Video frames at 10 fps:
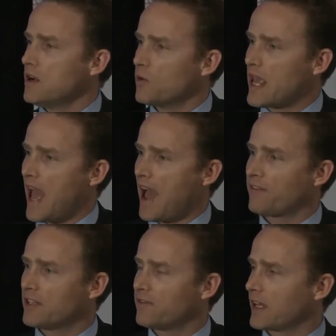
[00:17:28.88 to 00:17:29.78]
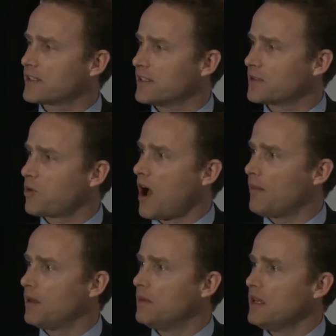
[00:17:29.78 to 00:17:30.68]
We have to fix this
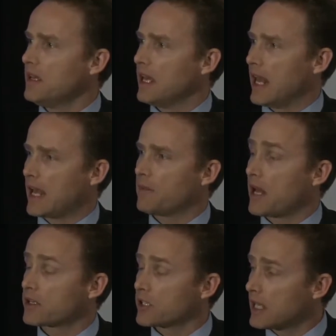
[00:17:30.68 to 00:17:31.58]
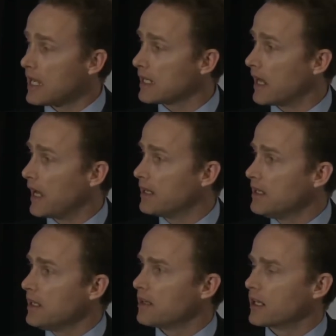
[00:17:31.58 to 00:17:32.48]
problem, and antibiotics are key to that.
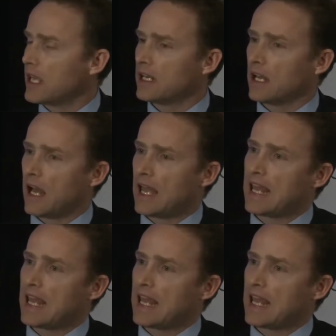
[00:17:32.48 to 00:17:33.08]
They're key to